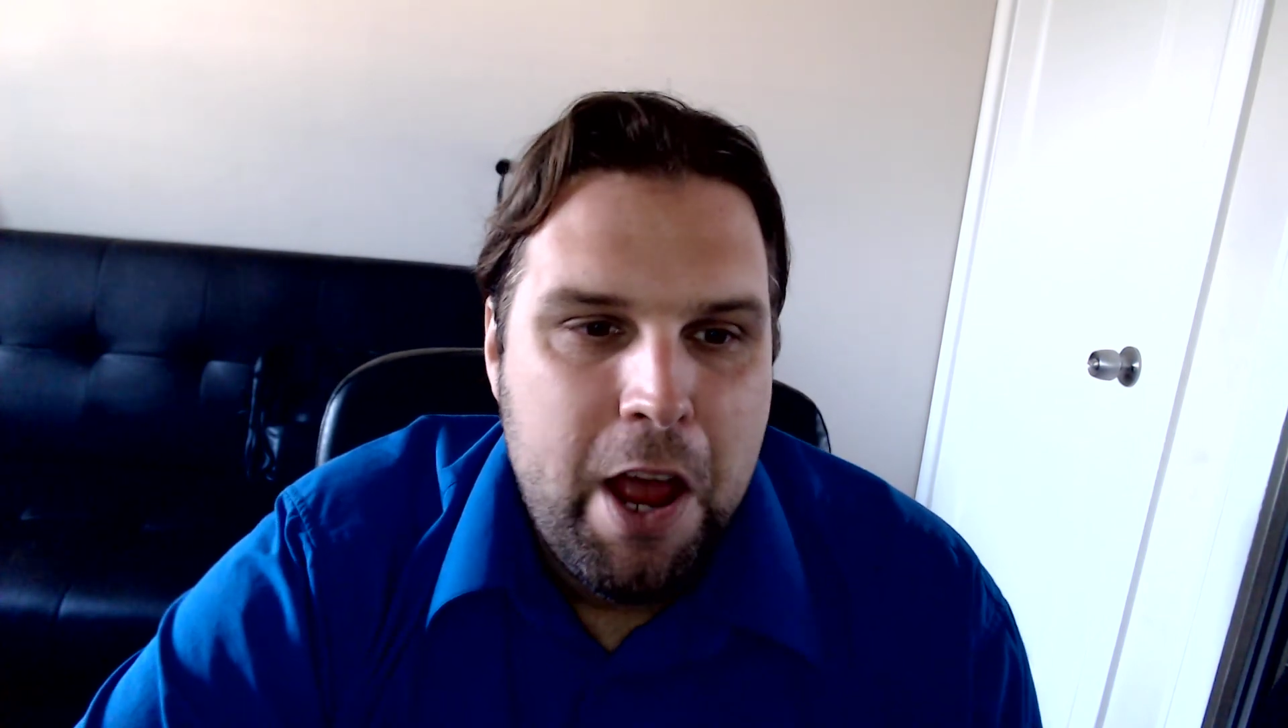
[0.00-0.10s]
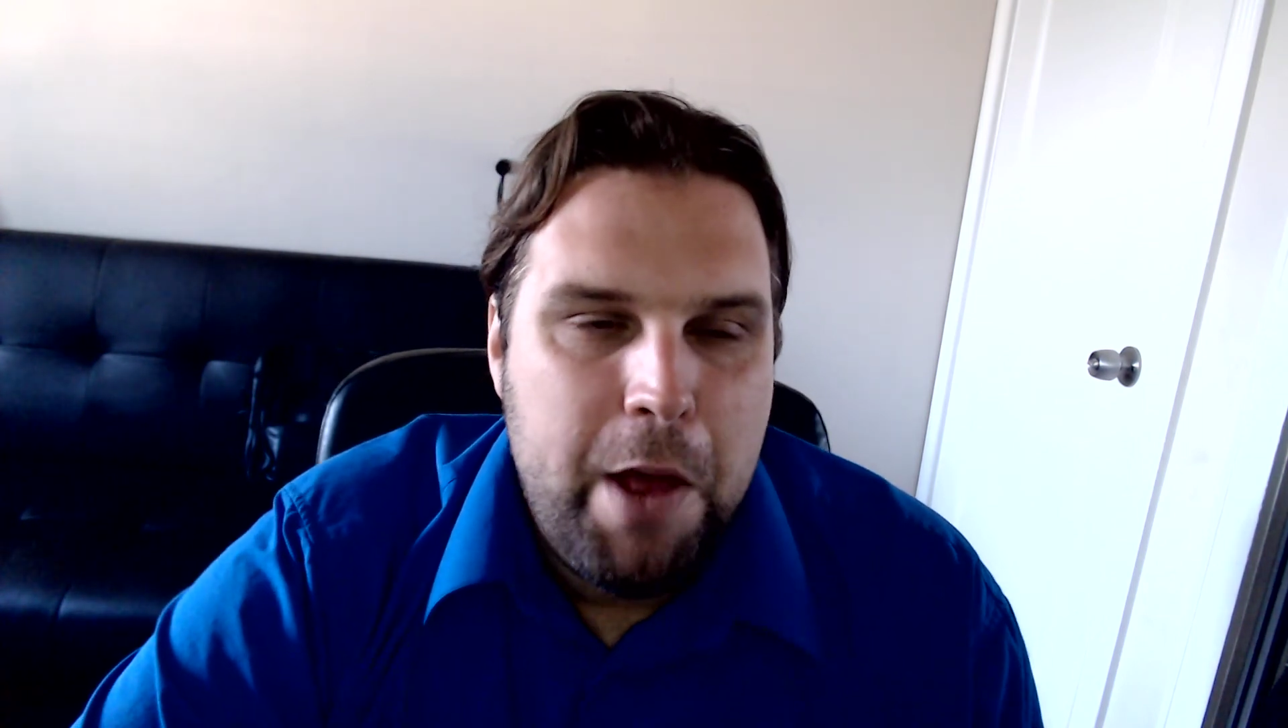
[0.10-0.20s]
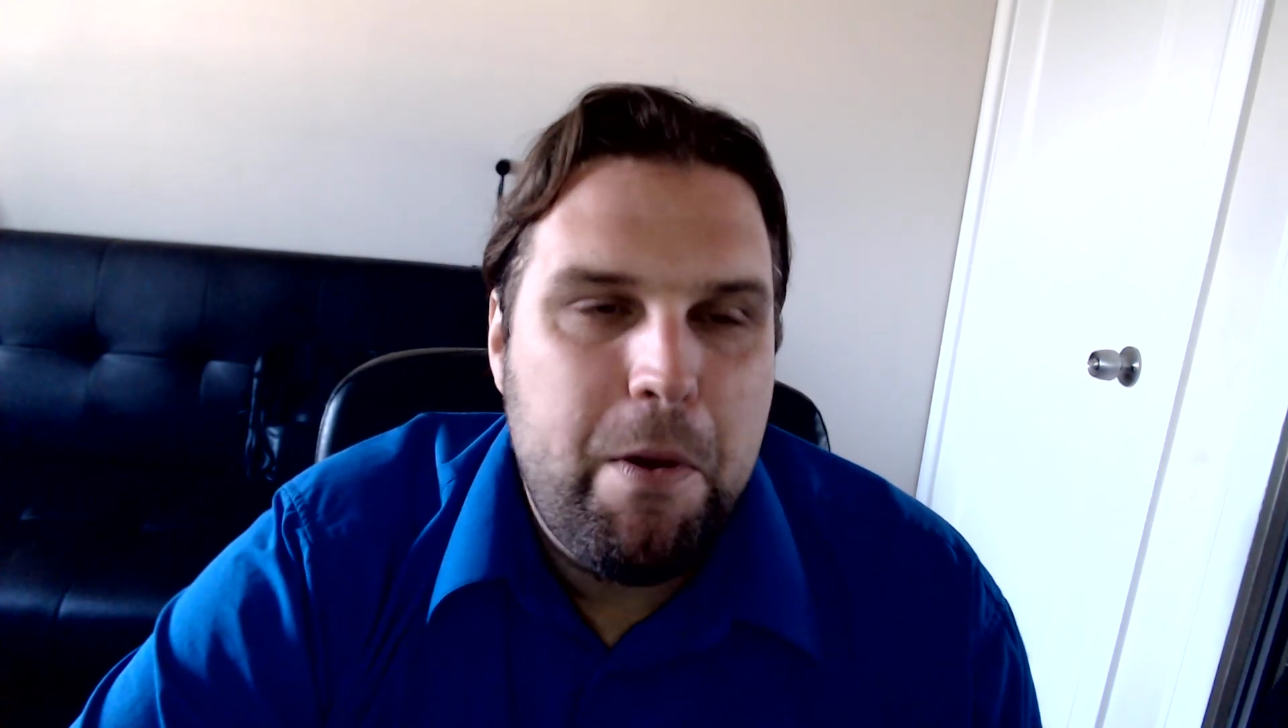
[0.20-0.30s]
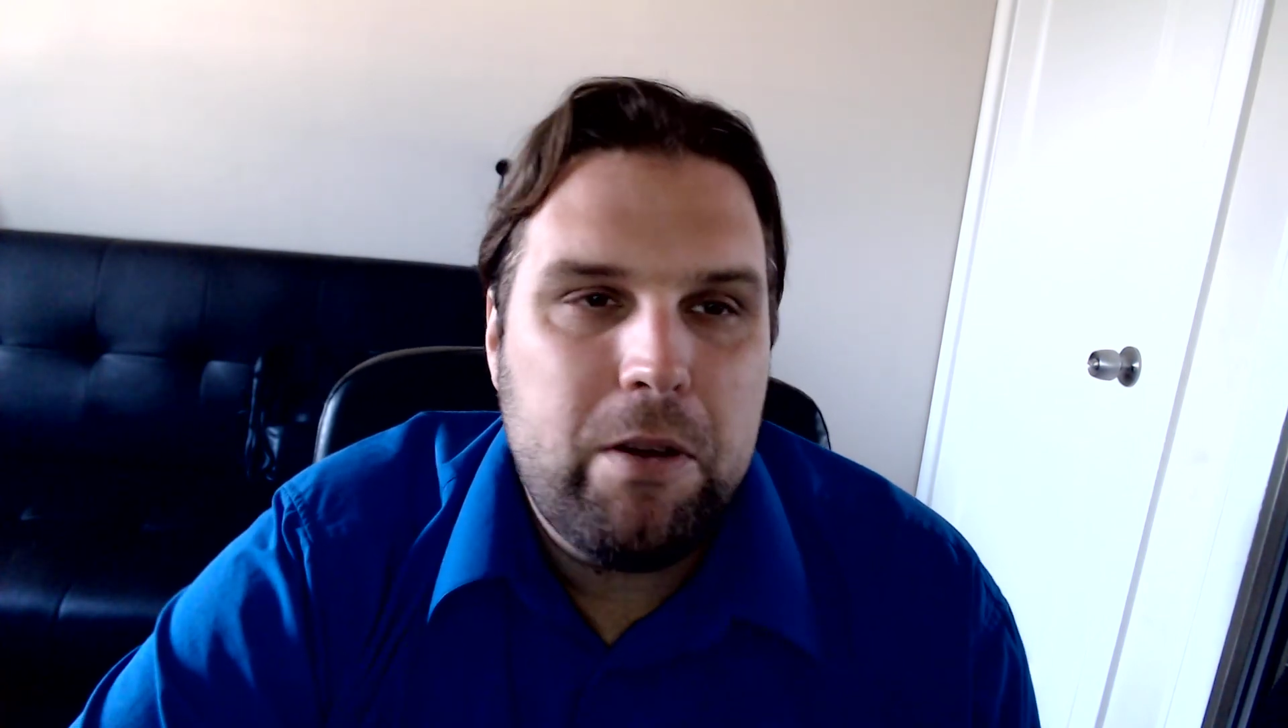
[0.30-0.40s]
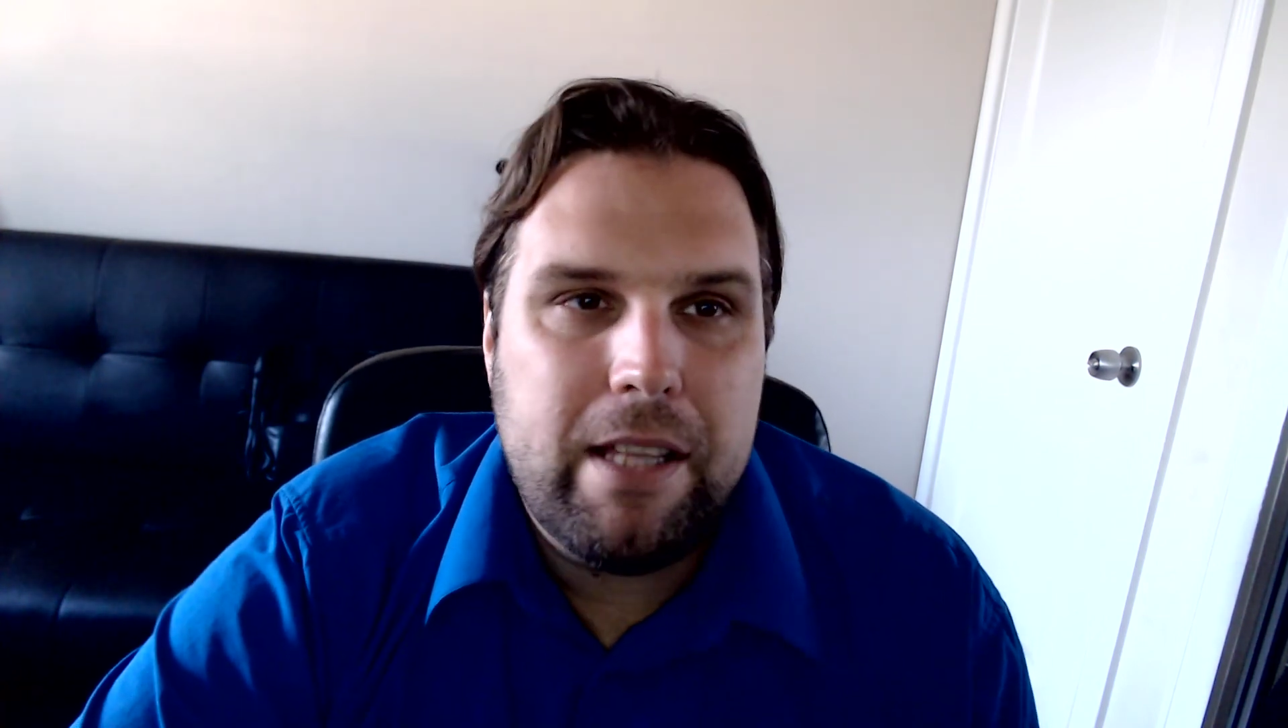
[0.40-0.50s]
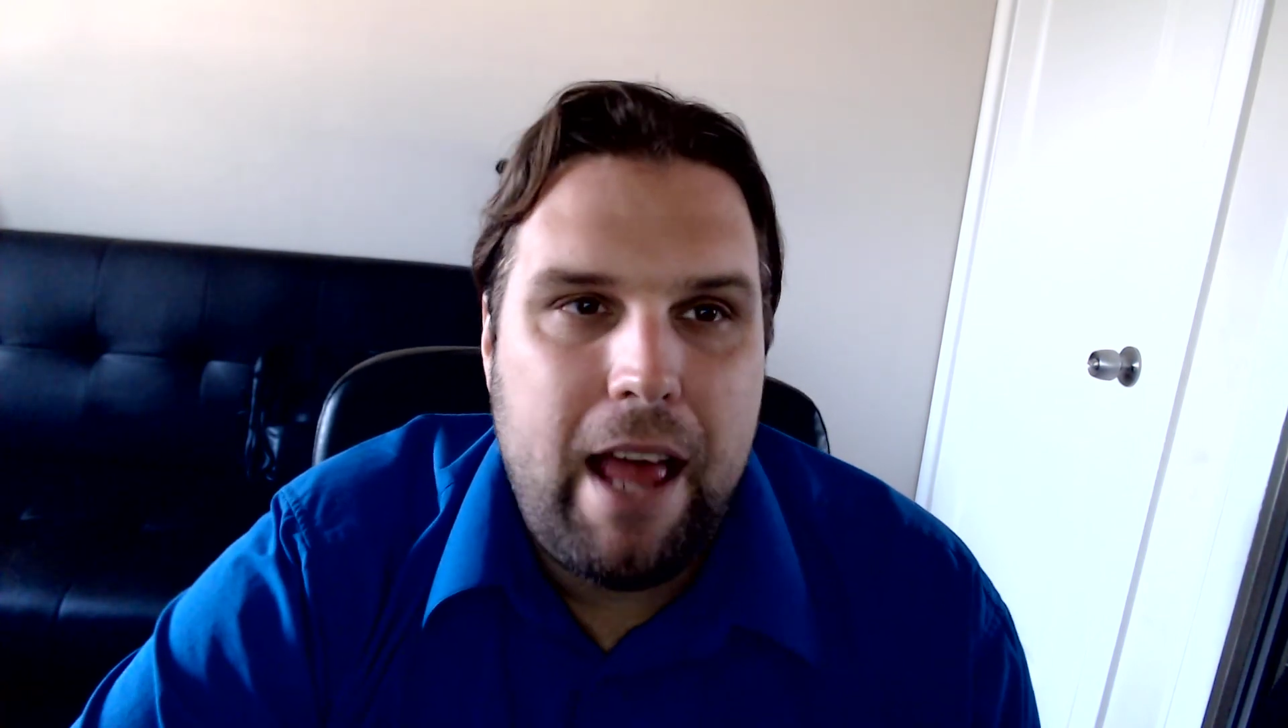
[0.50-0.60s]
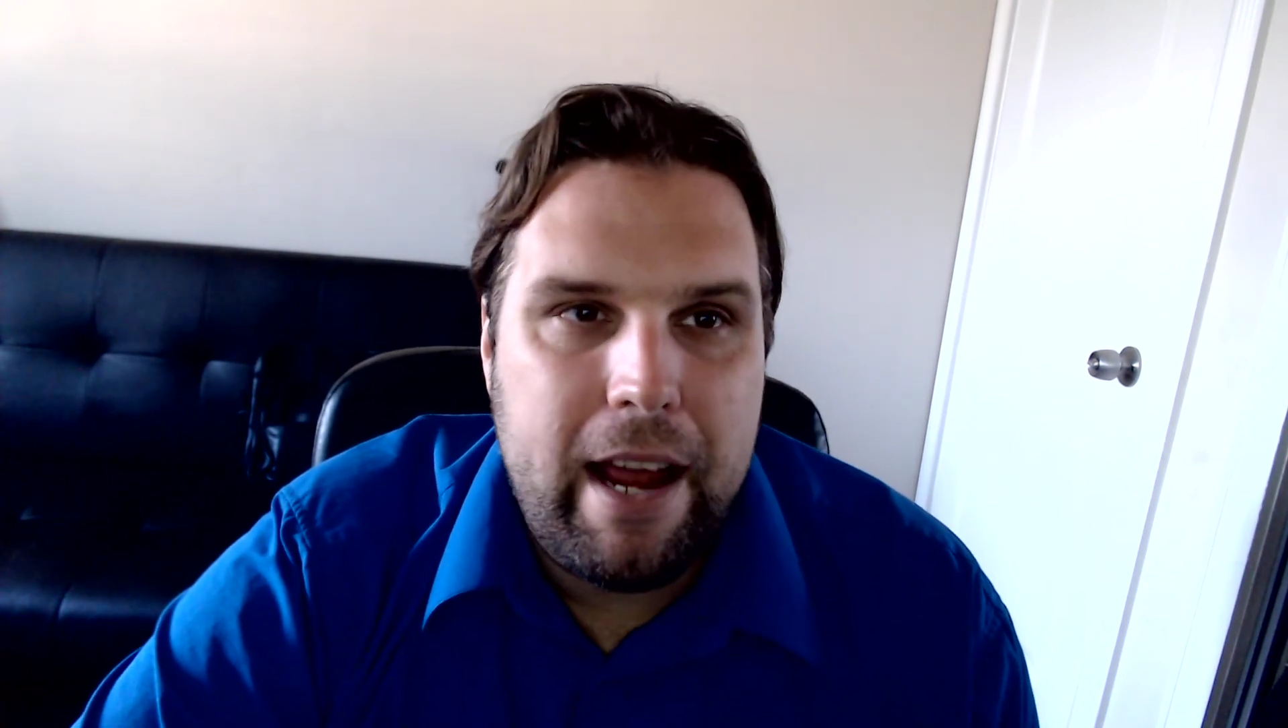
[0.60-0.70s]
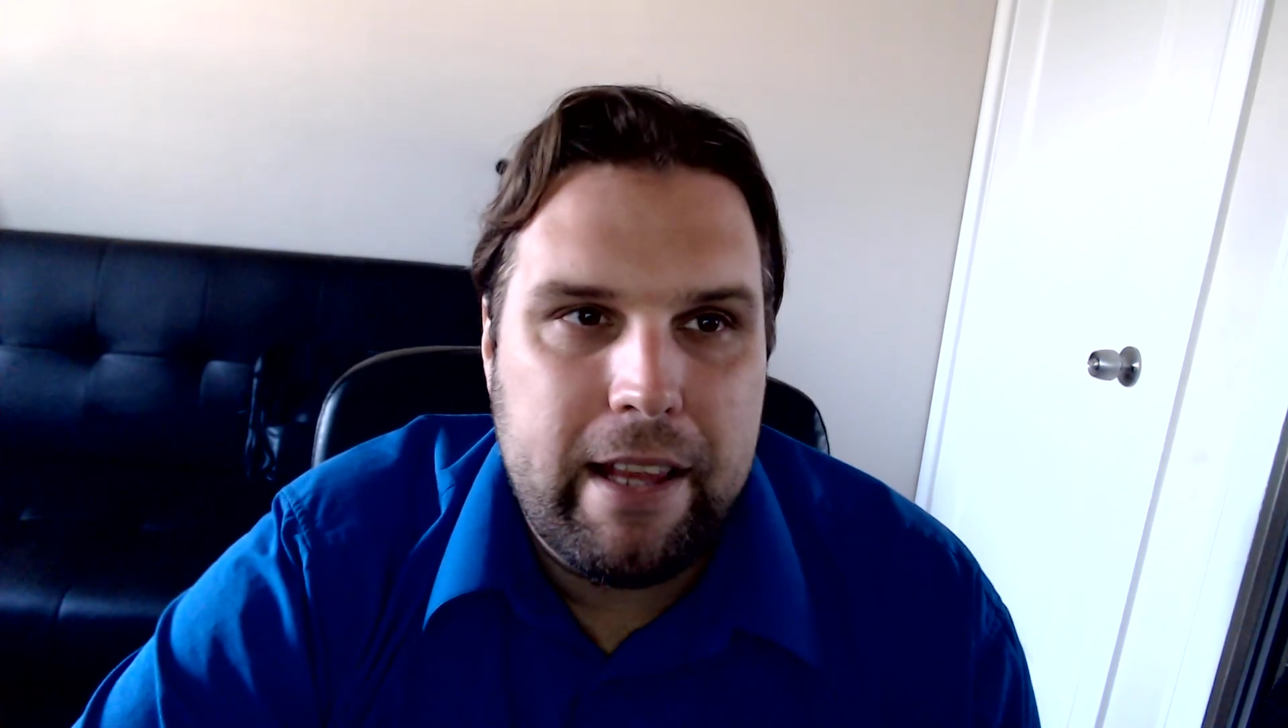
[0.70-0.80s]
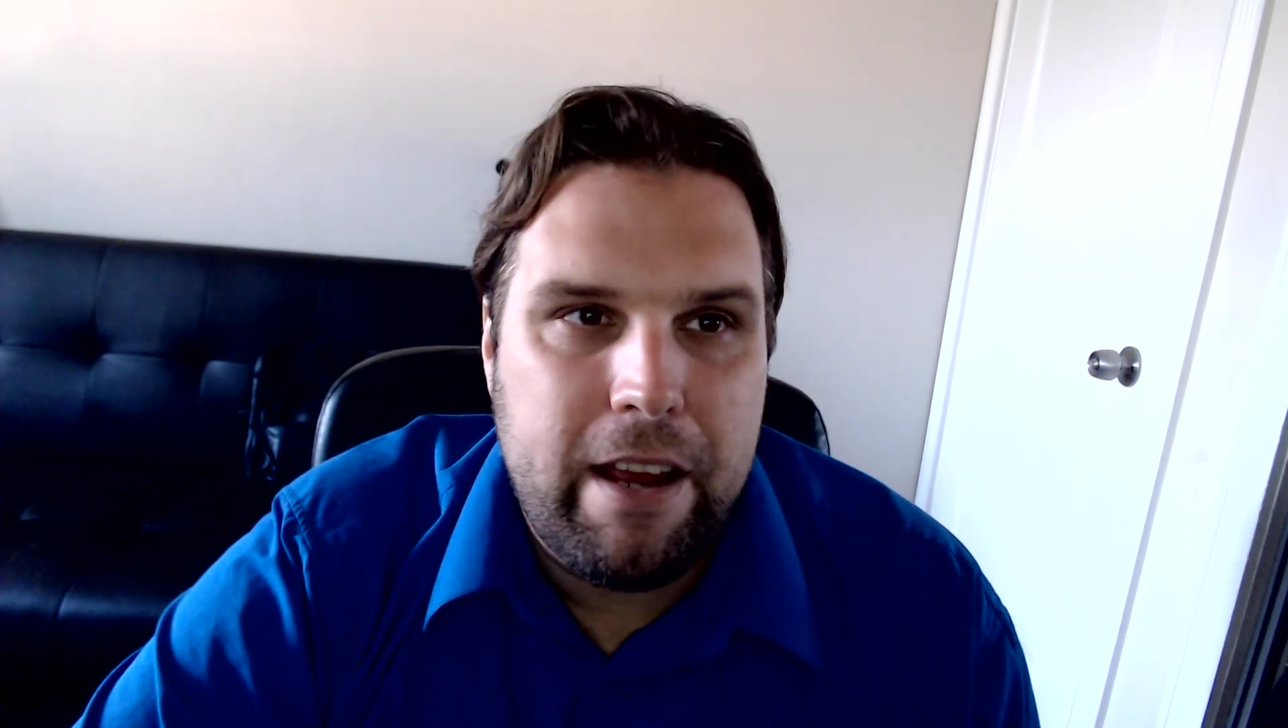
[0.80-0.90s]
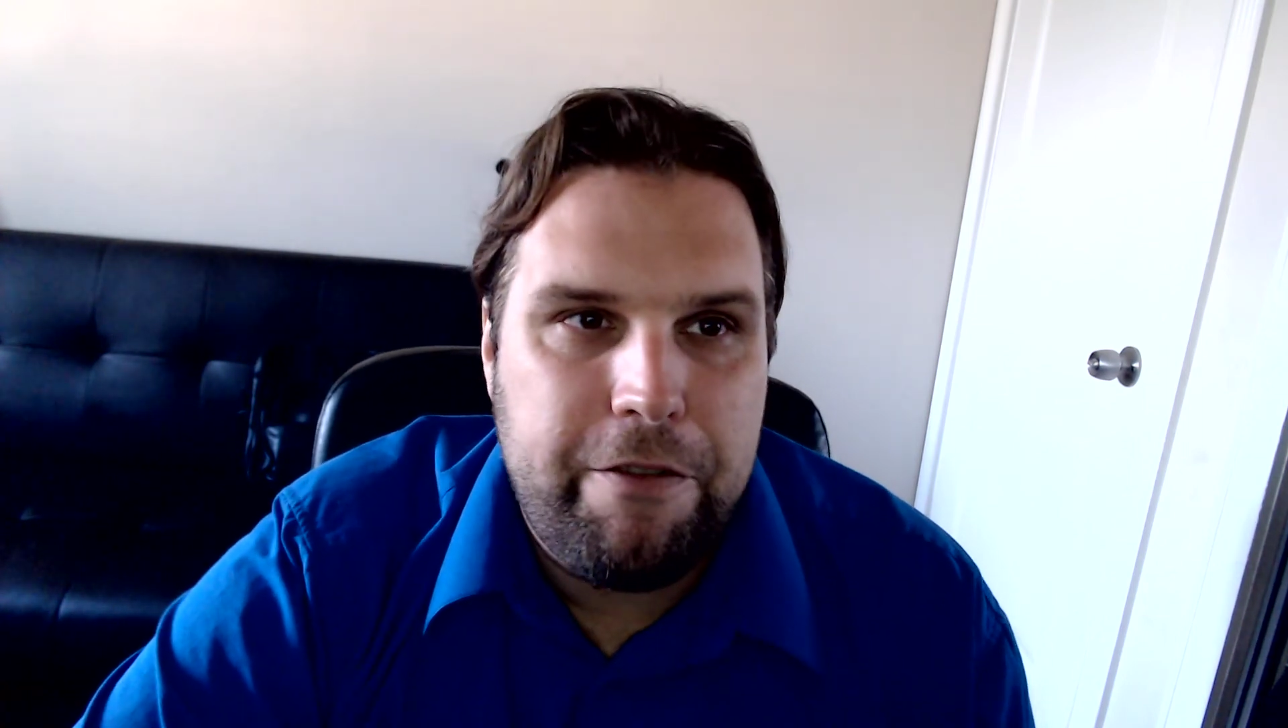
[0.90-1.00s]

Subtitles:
most likely a